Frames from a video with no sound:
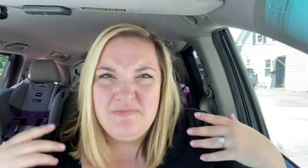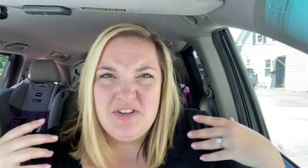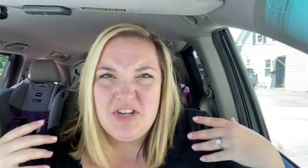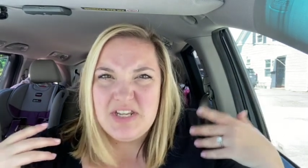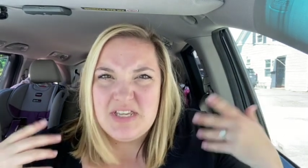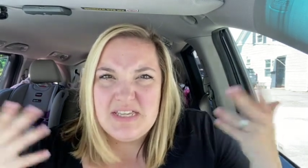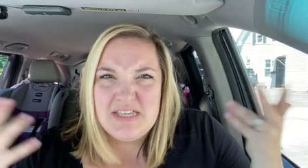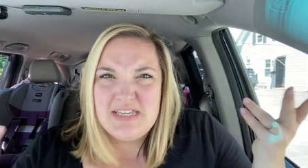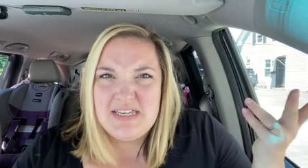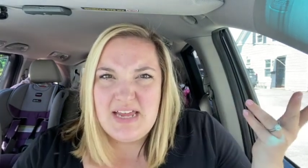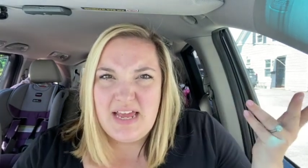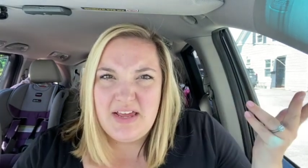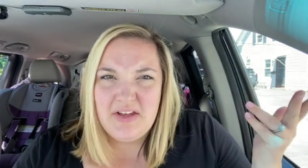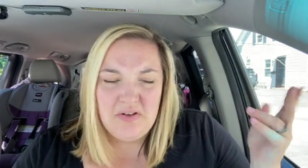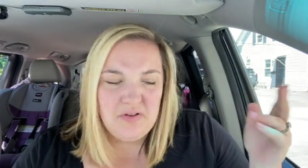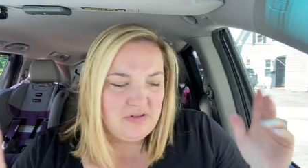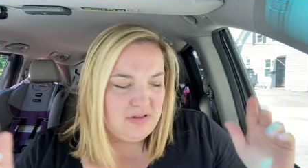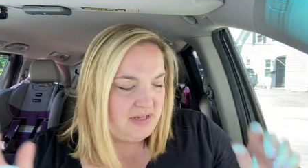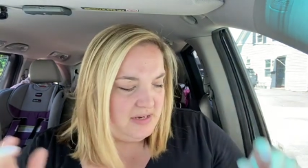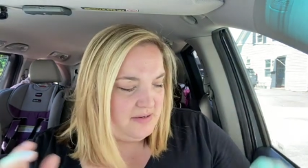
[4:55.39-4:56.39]
just
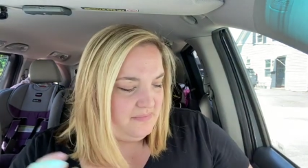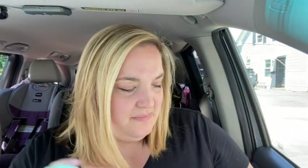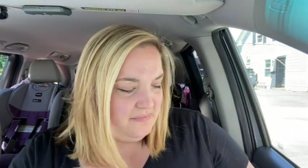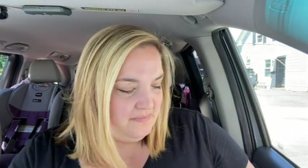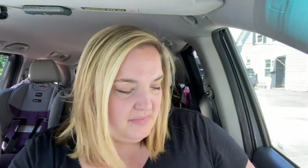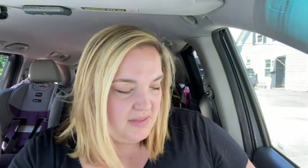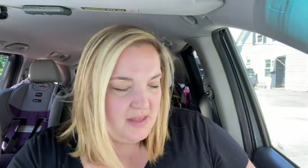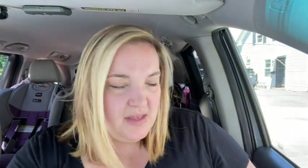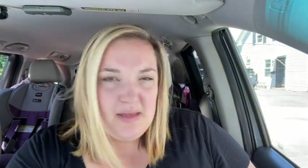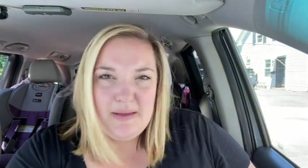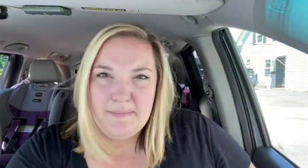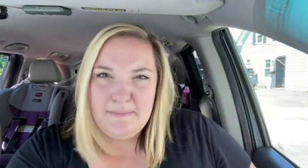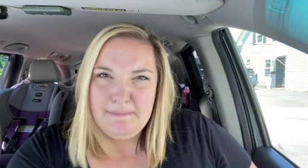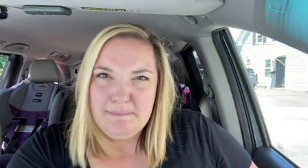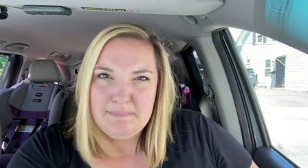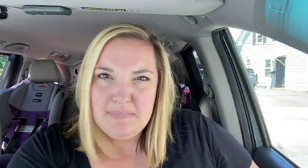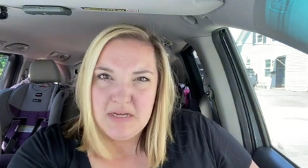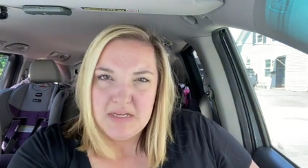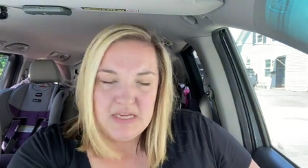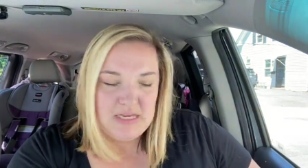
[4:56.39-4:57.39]
stale and
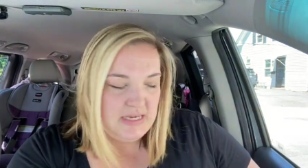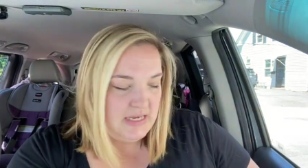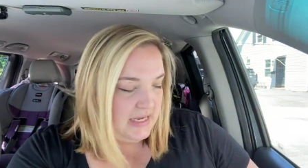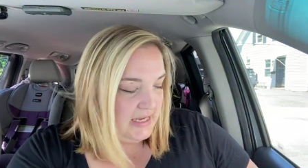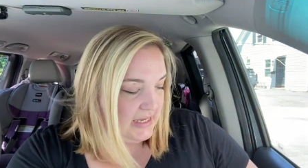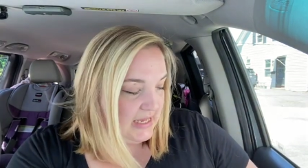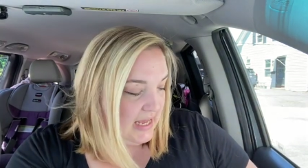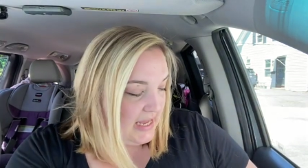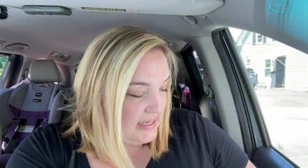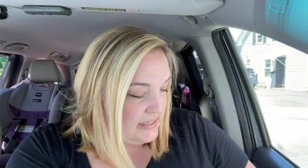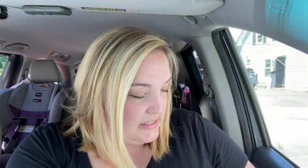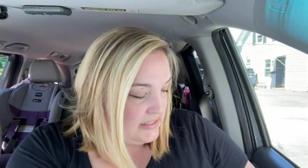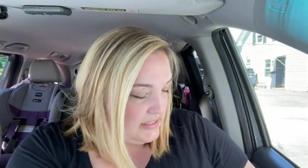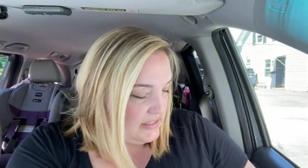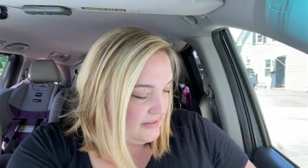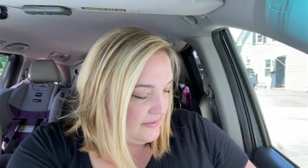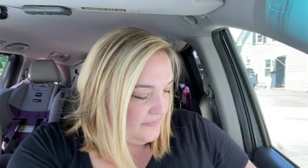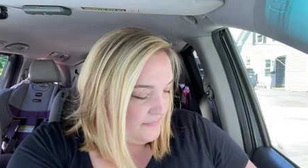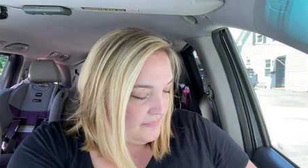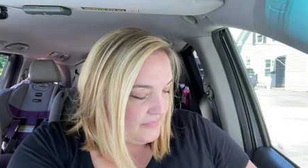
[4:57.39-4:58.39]
muggy, I guess.